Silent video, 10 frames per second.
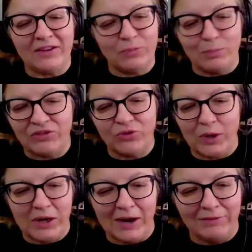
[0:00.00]
this
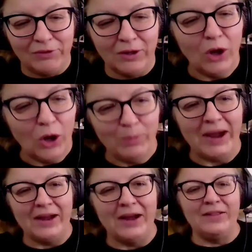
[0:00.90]
mystery novel. Oh
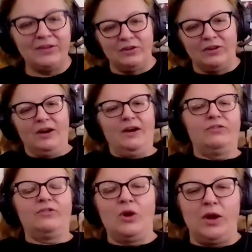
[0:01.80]
my God, that's
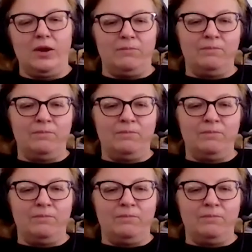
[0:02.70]
hilarious. Go ahead.